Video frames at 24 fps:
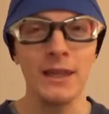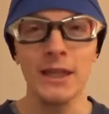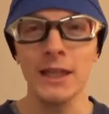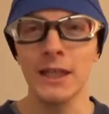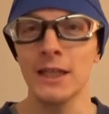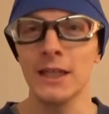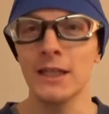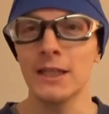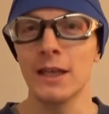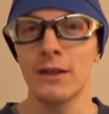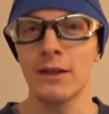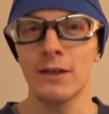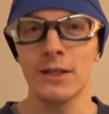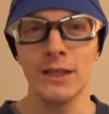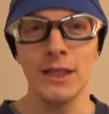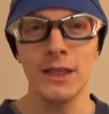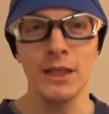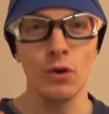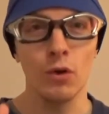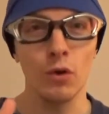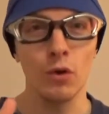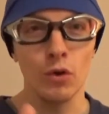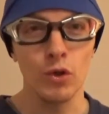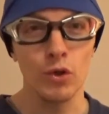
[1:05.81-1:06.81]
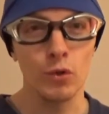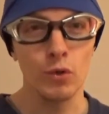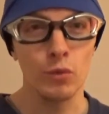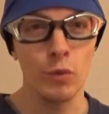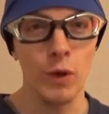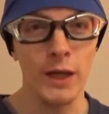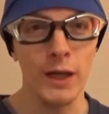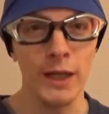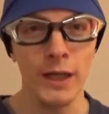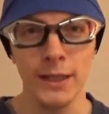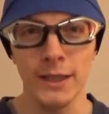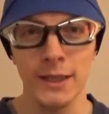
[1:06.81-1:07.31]
thing is that the Seahawks
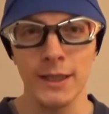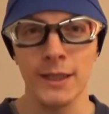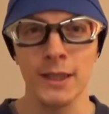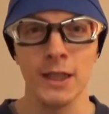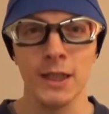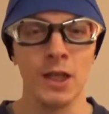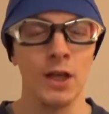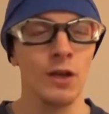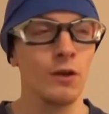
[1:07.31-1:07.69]
won it.